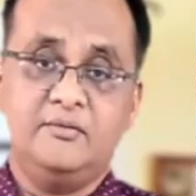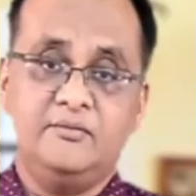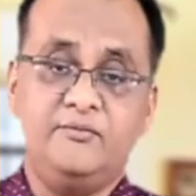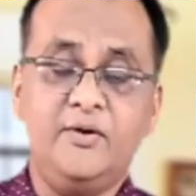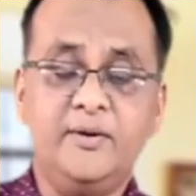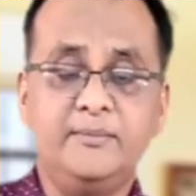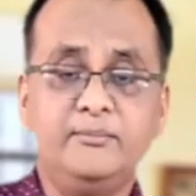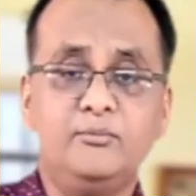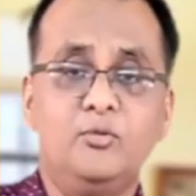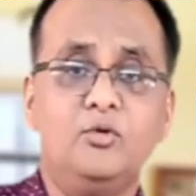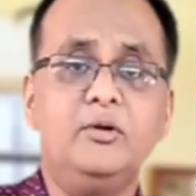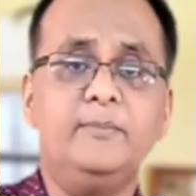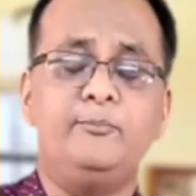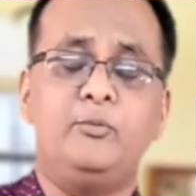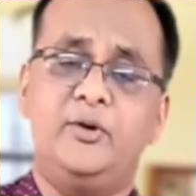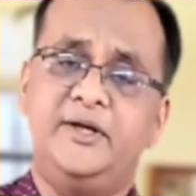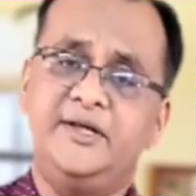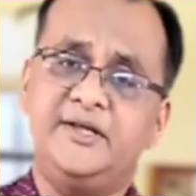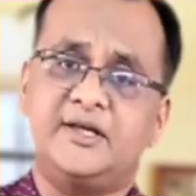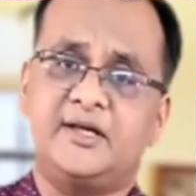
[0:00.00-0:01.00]
One more
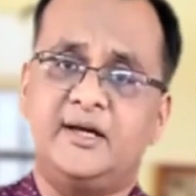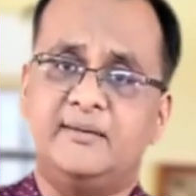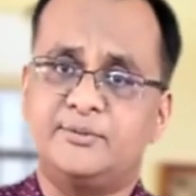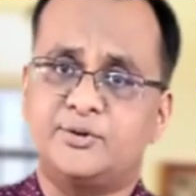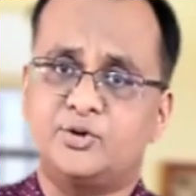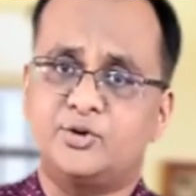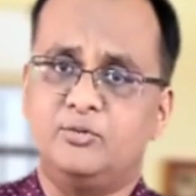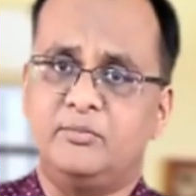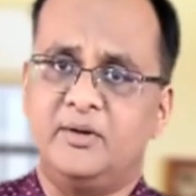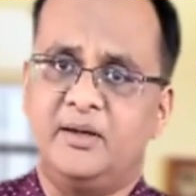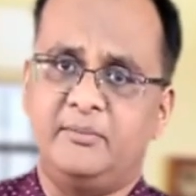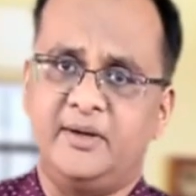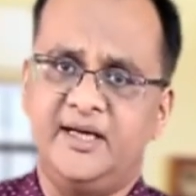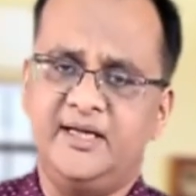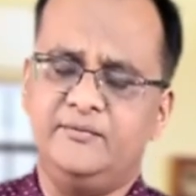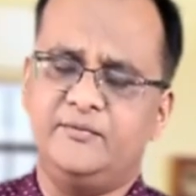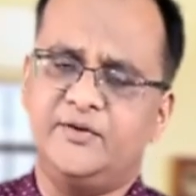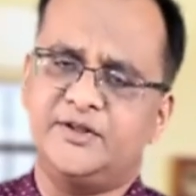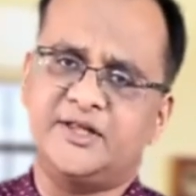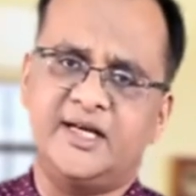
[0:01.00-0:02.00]
point comes to my
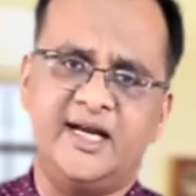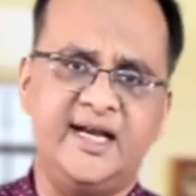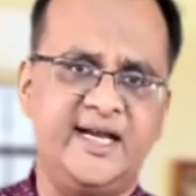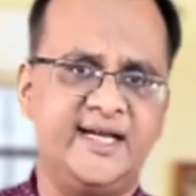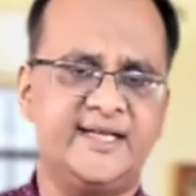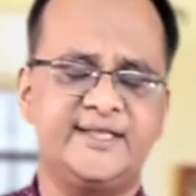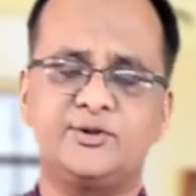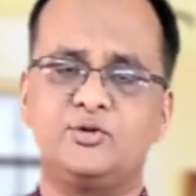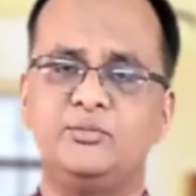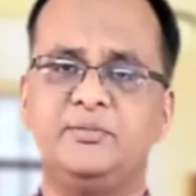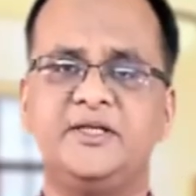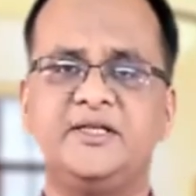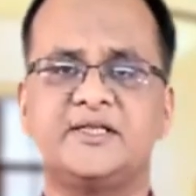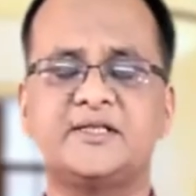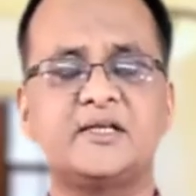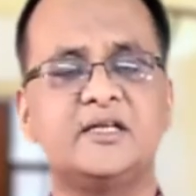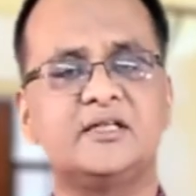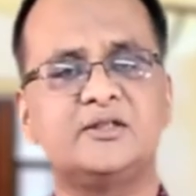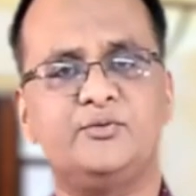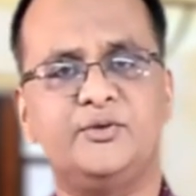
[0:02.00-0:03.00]
mind which has to be
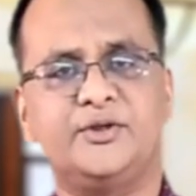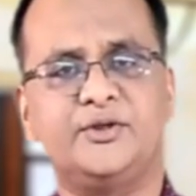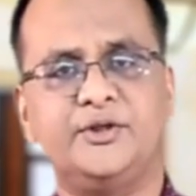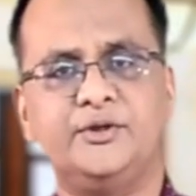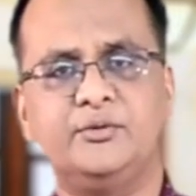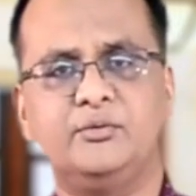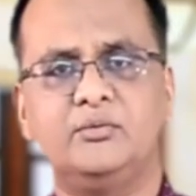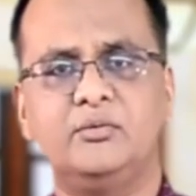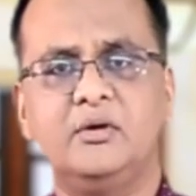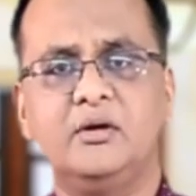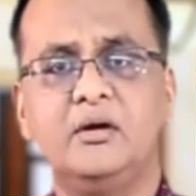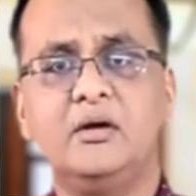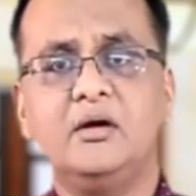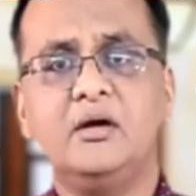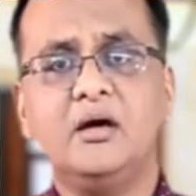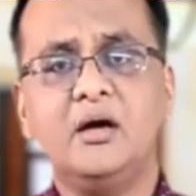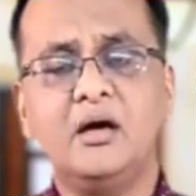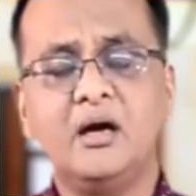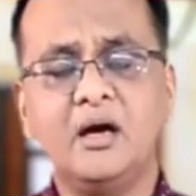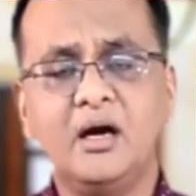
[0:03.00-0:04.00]
discussed with you:
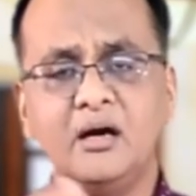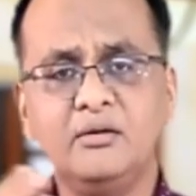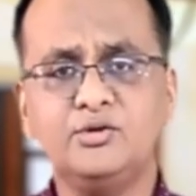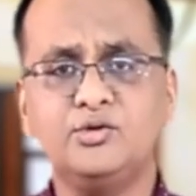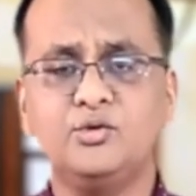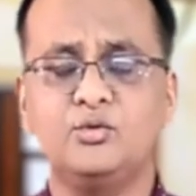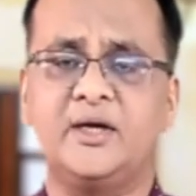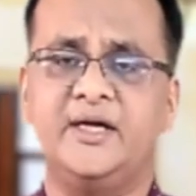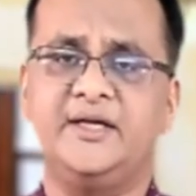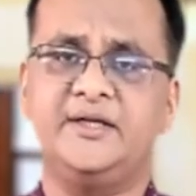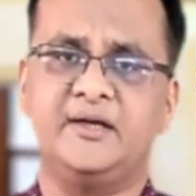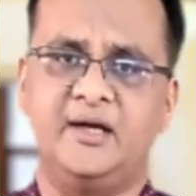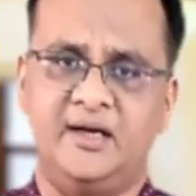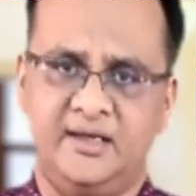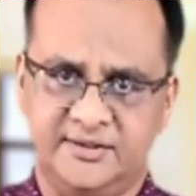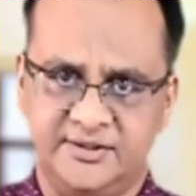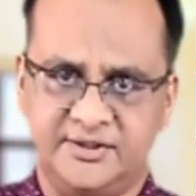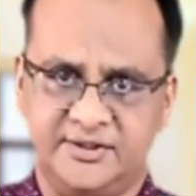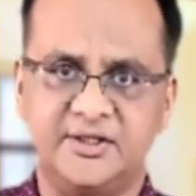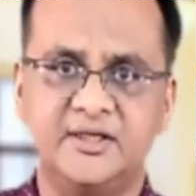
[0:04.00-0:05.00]
how to write
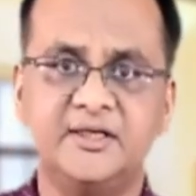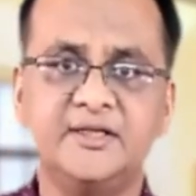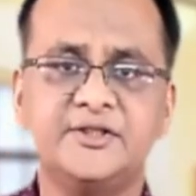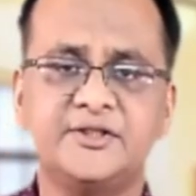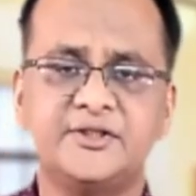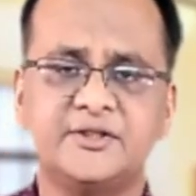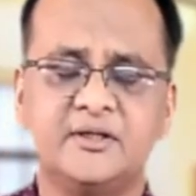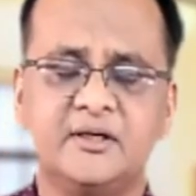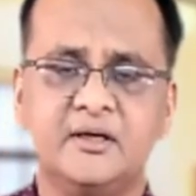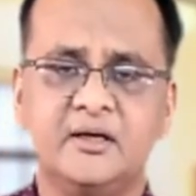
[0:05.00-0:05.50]
answers,